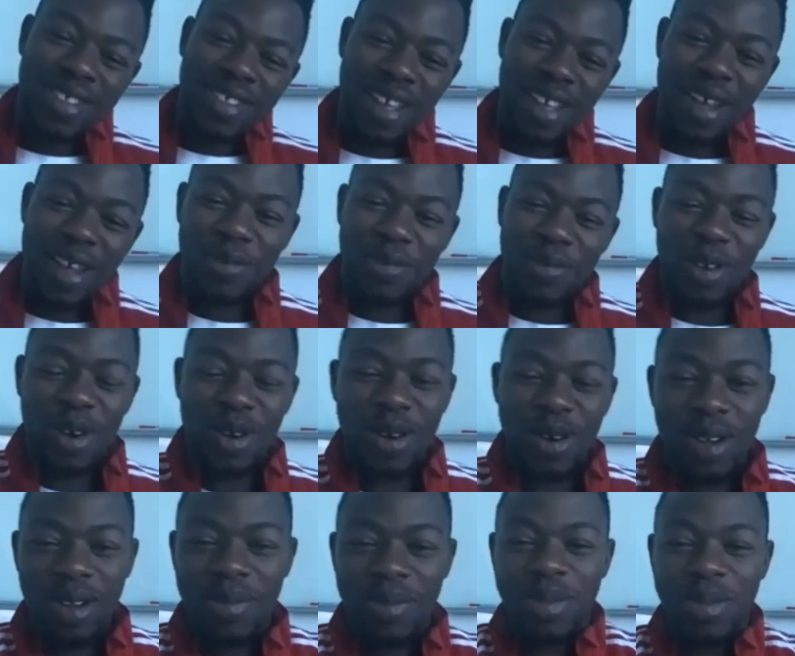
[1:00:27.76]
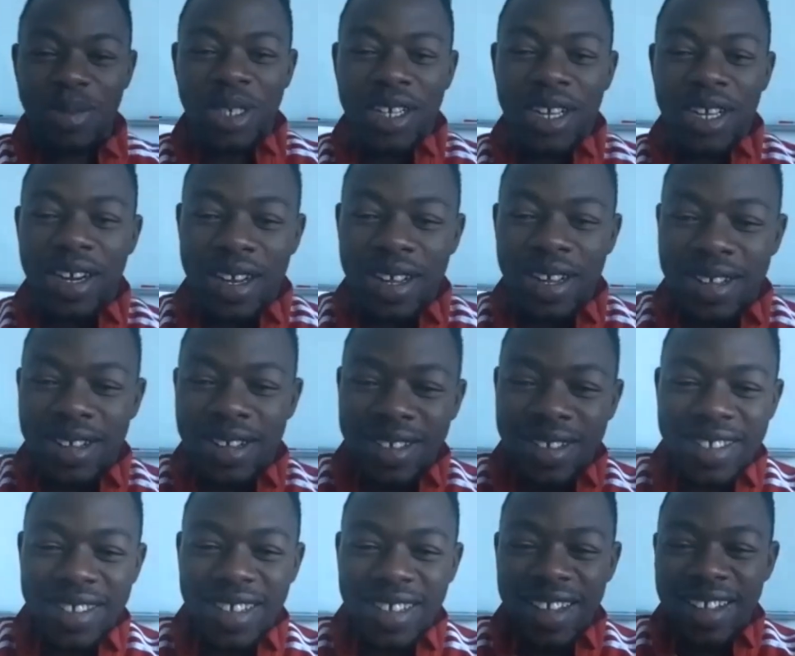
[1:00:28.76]
Talk Beautiful. to you soon. Paul, appreciate bye. it.
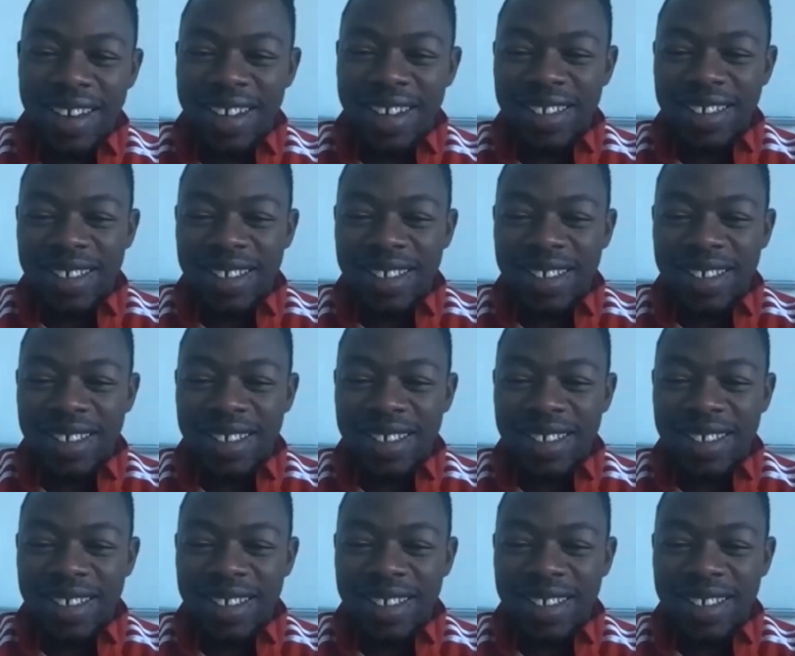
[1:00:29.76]
Sure. Bye. Take it